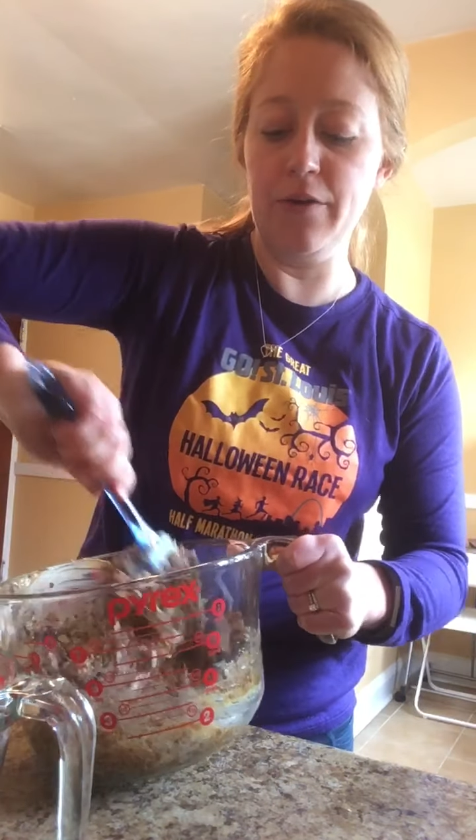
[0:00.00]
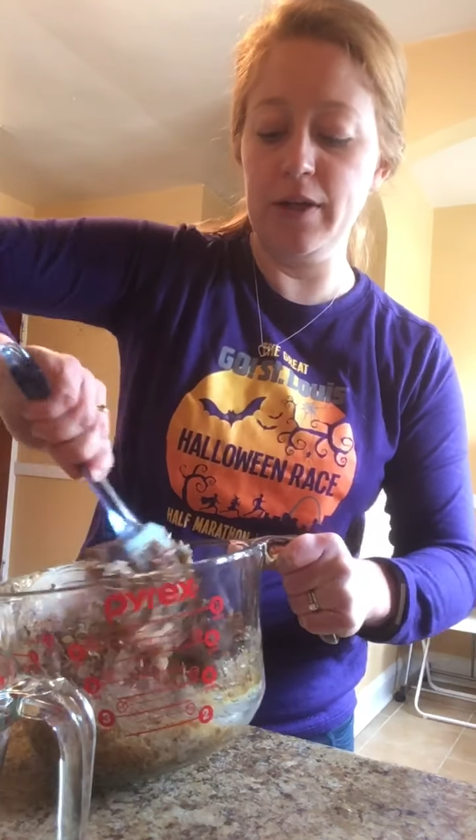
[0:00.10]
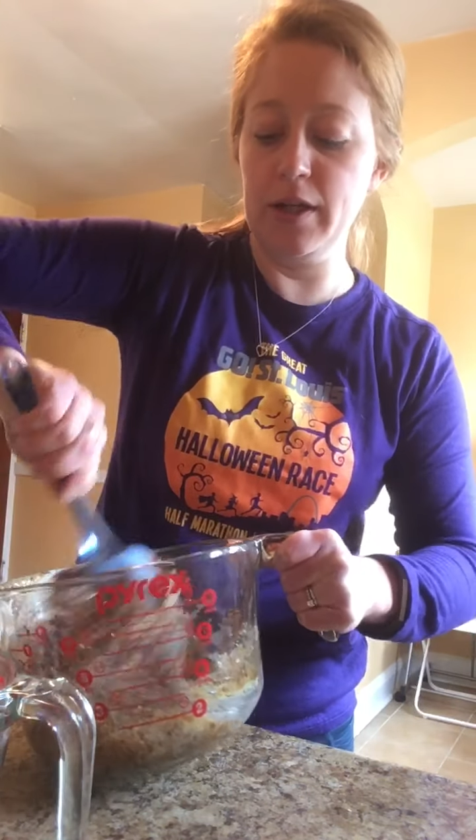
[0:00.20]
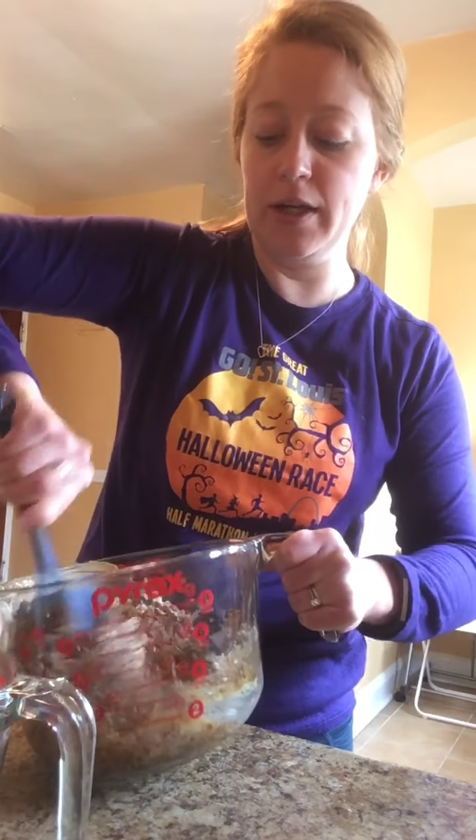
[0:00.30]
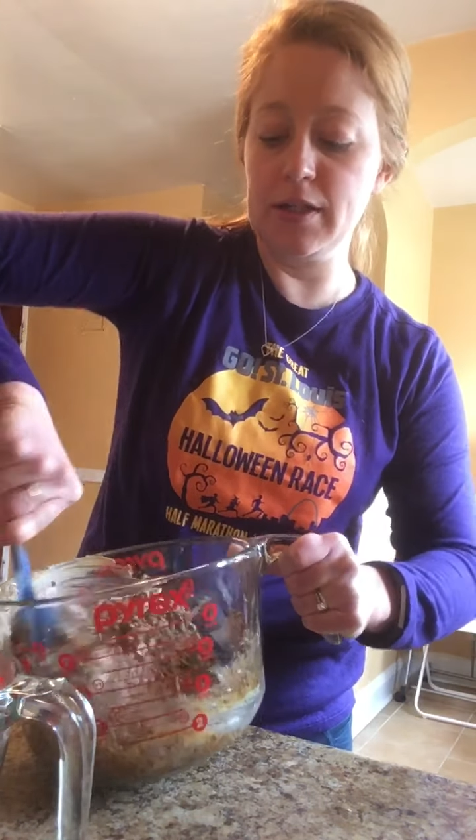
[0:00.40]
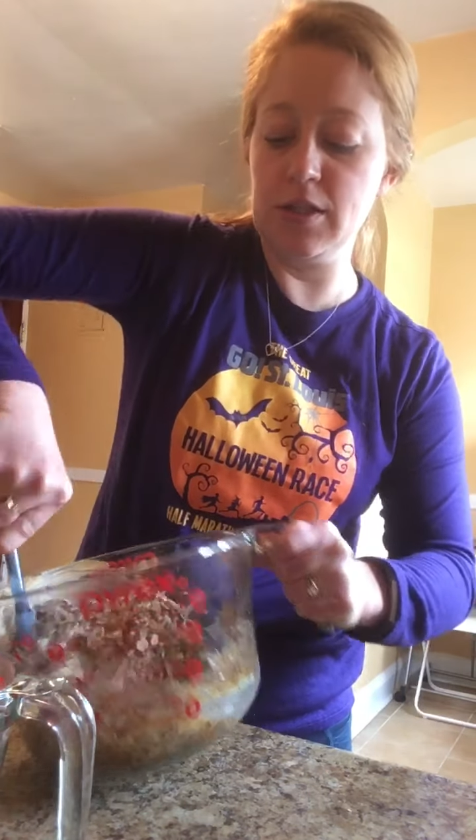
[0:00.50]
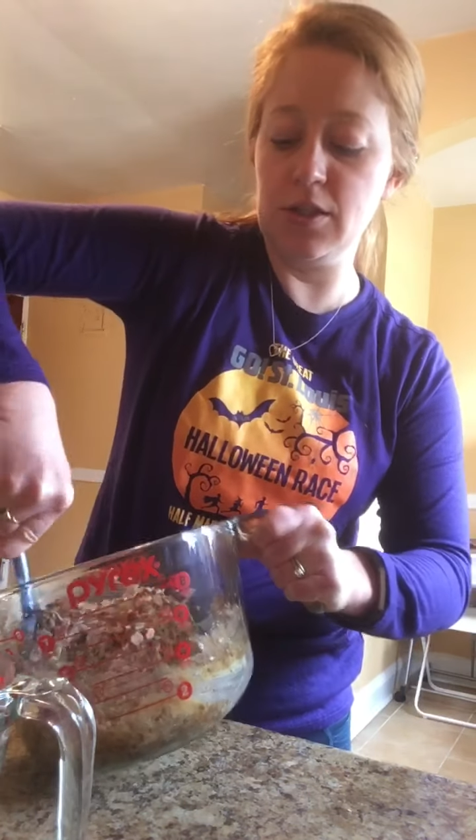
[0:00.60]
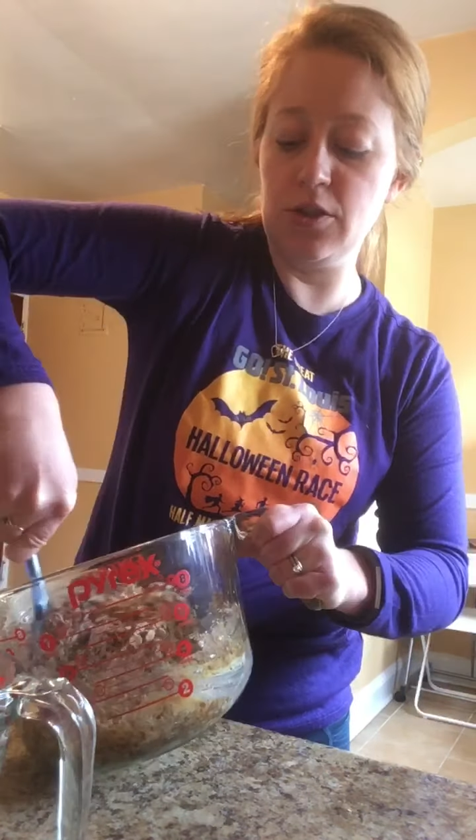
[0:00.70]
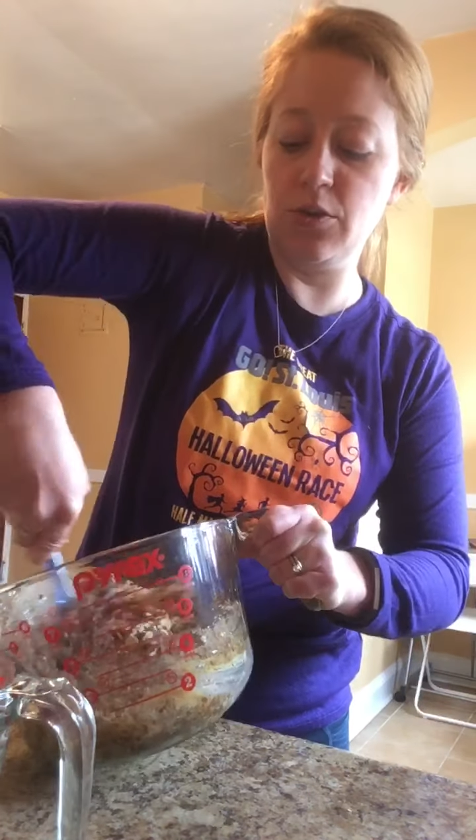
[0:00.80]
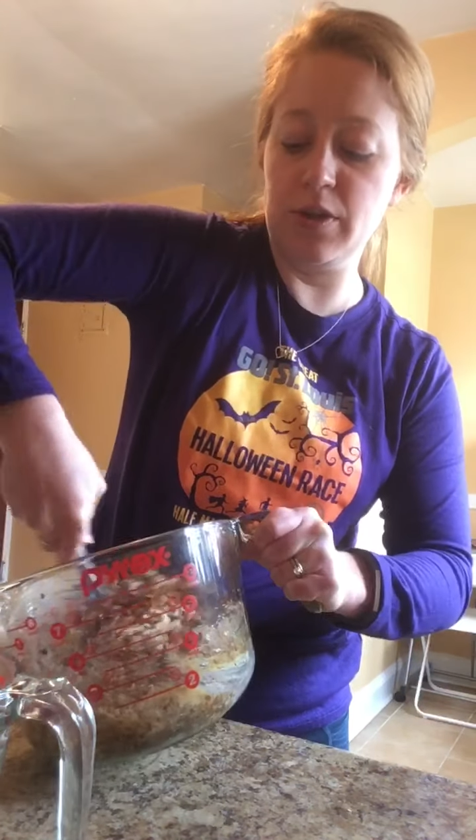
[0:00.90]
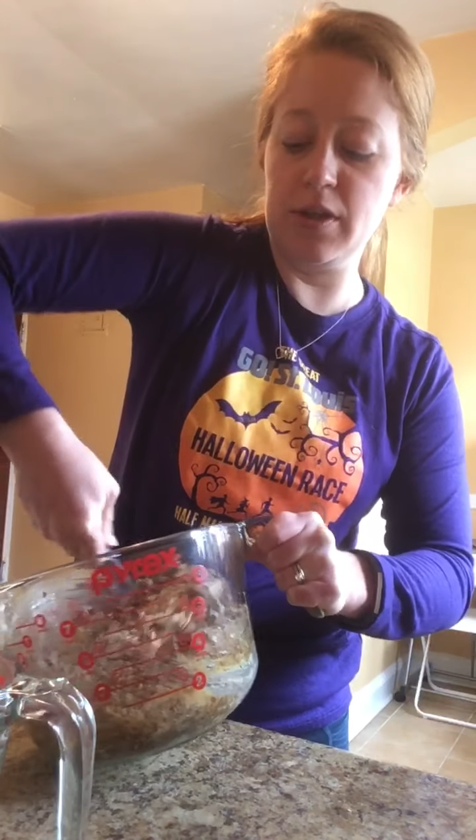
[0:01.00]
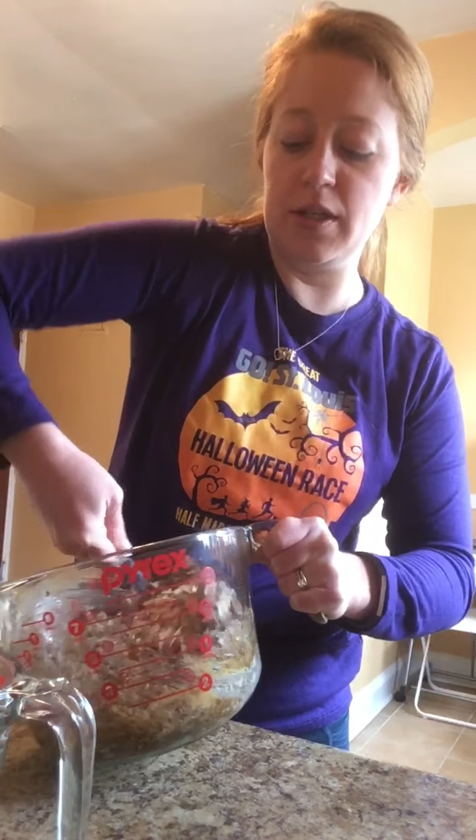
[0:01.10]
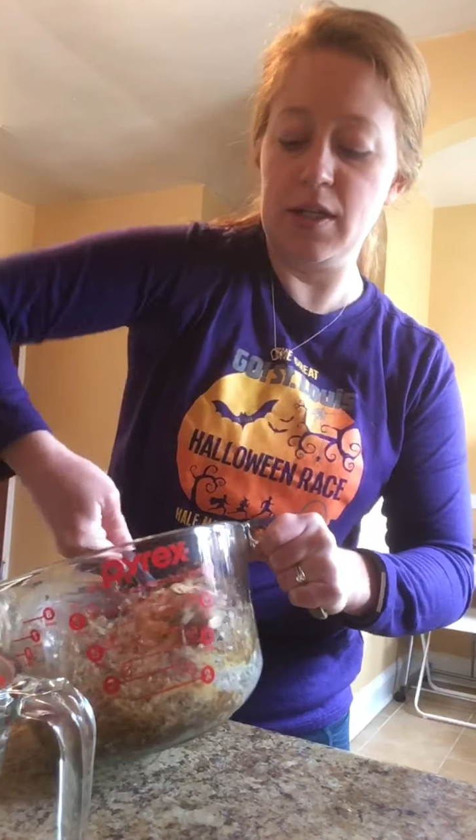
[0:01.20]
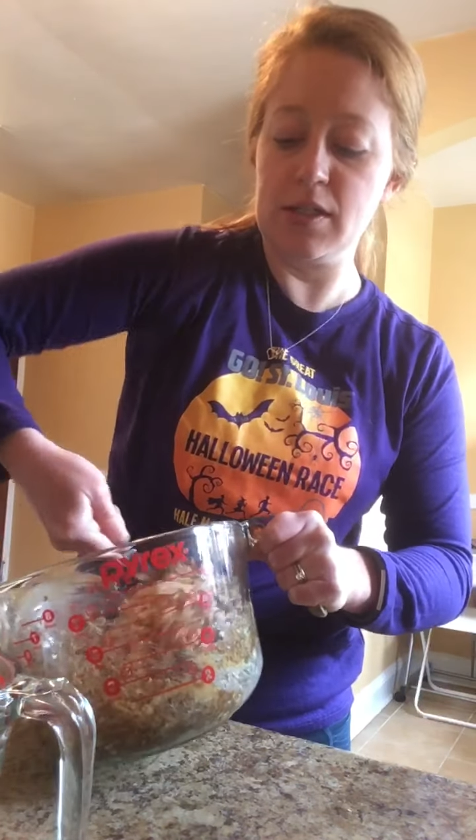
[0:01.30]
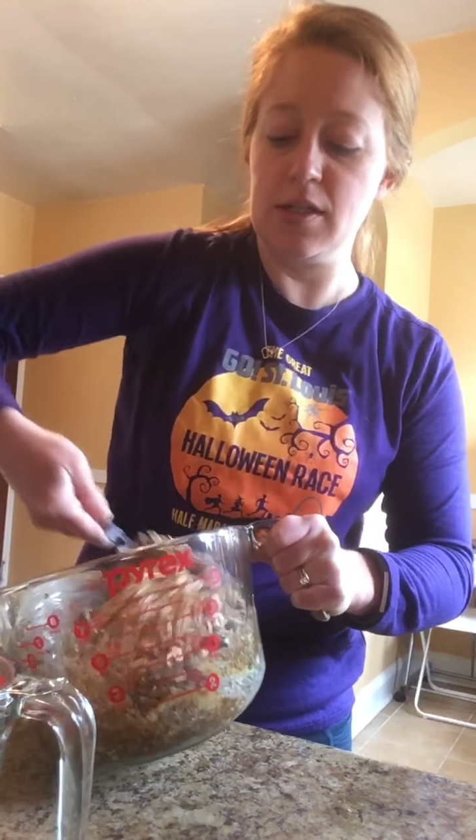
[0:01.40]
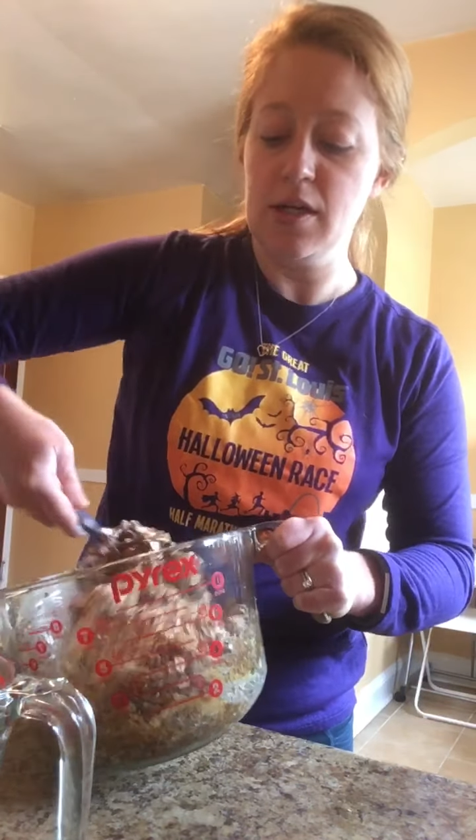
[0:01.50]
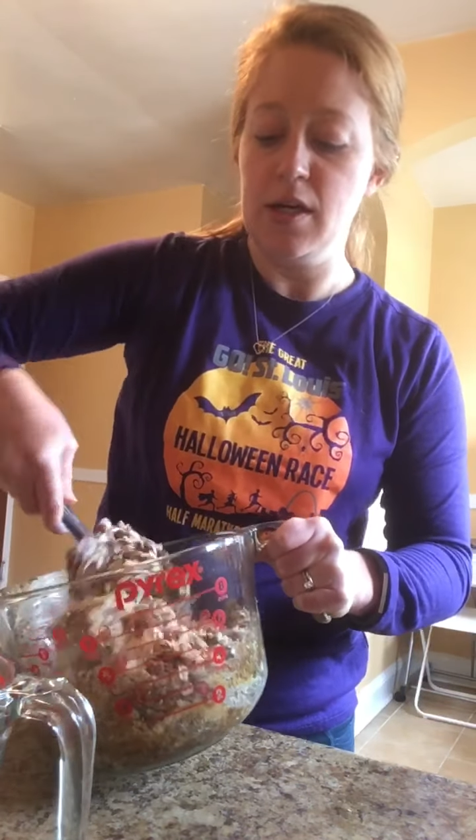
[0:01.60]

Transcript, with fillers: really like to do with it